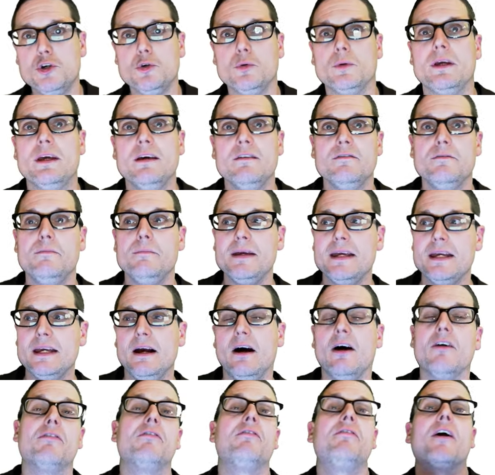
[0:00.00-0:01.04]
give me a
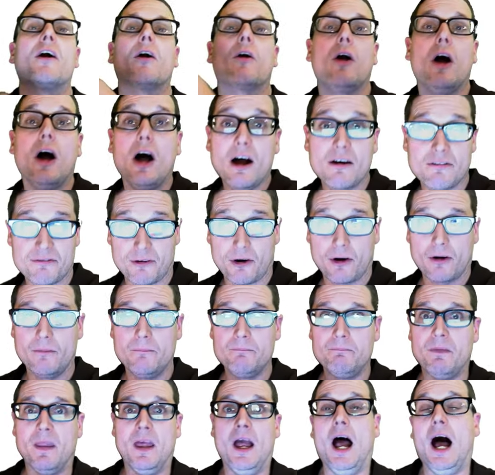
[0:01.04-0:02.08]
fair offer.
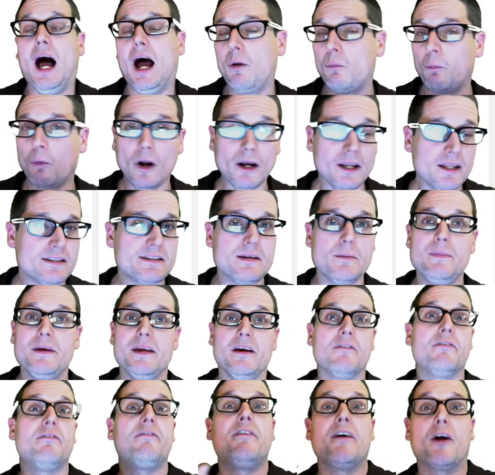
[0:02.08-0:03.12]
I want it to be a
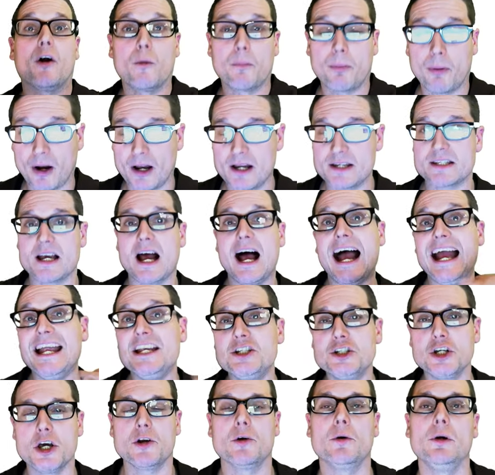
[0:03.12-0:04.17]
fair price. I
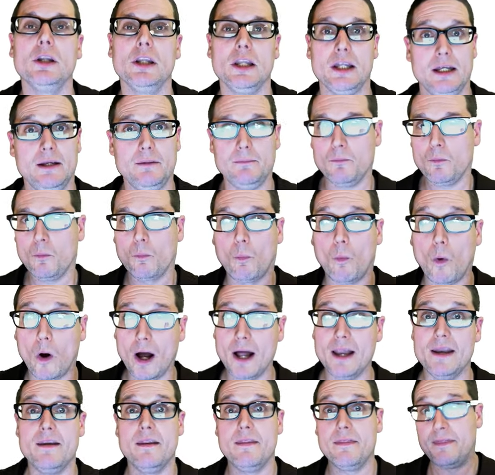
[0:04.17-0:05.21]
generally
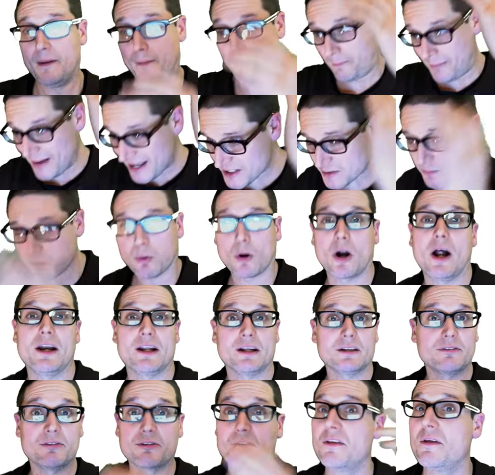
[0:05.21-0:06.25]
want the best product
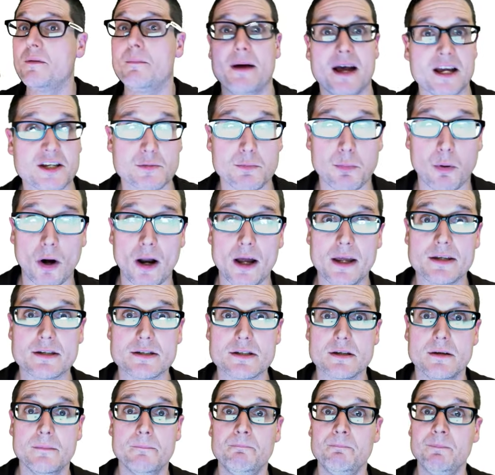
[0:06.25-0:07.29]
for the best price.
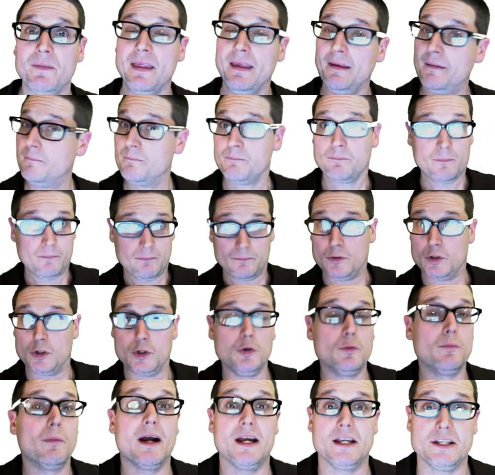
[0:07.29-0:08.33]
You
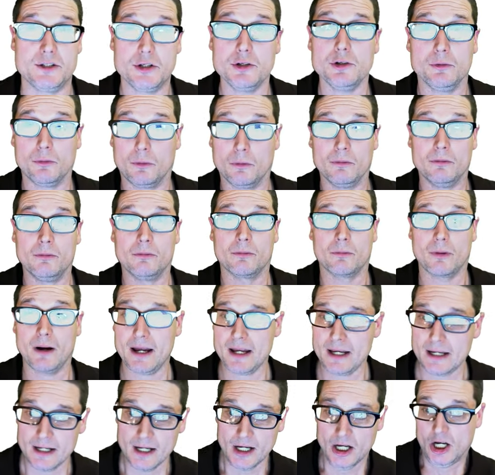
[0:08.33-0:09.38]
might too,
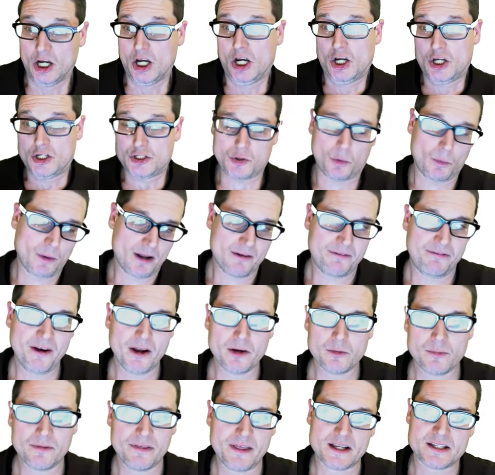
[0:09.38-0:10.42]
right? So what I found
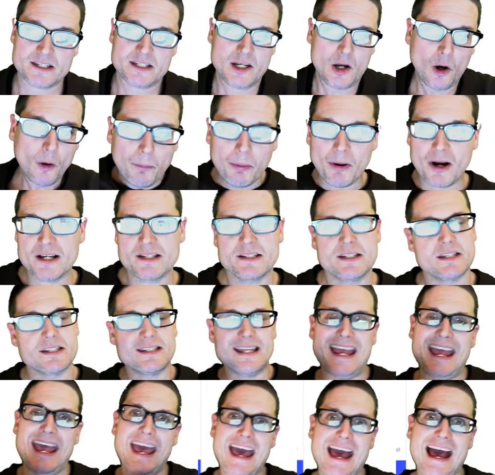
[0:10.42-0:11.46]
with SEO Press is they
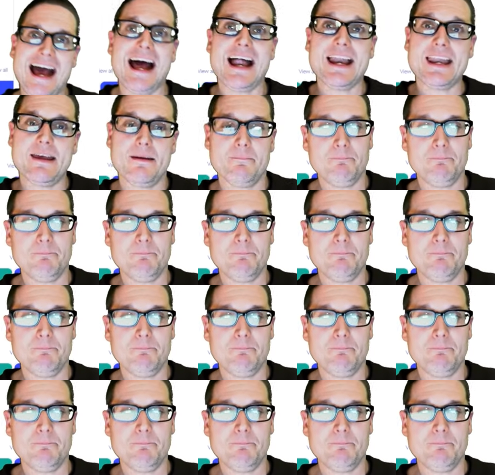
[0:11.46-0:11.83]
had,